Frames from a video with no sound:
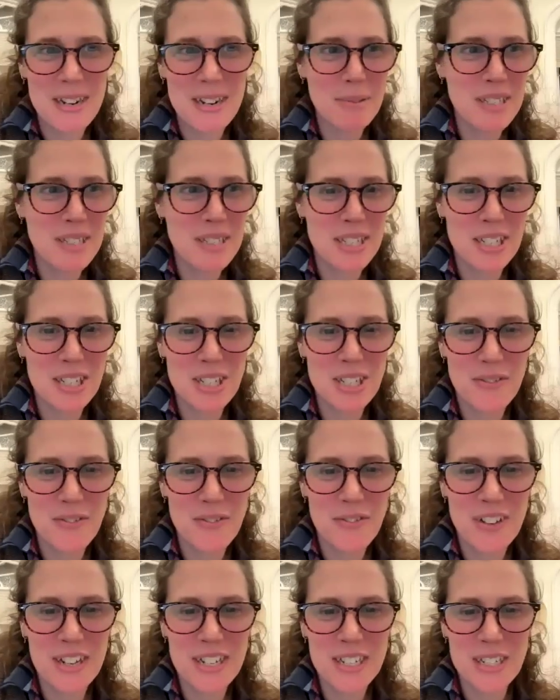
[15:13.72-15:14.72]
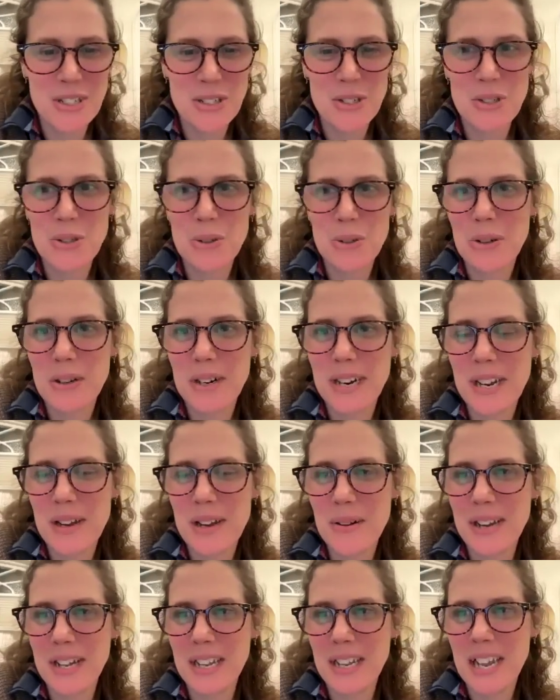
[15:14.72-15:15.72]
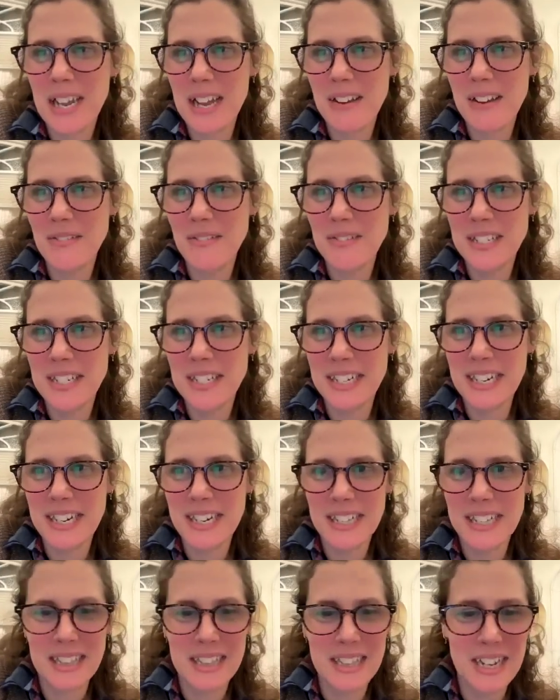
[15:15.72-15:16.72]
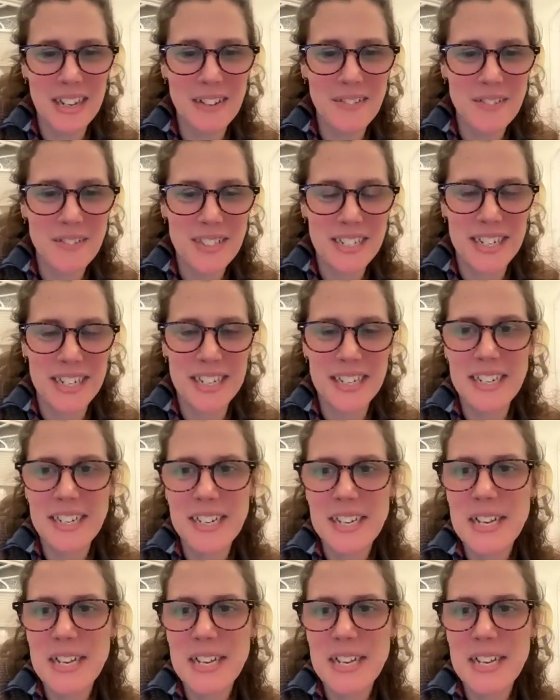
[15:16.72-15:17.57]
That was such a fun story. Oh, I loved it. I loved it.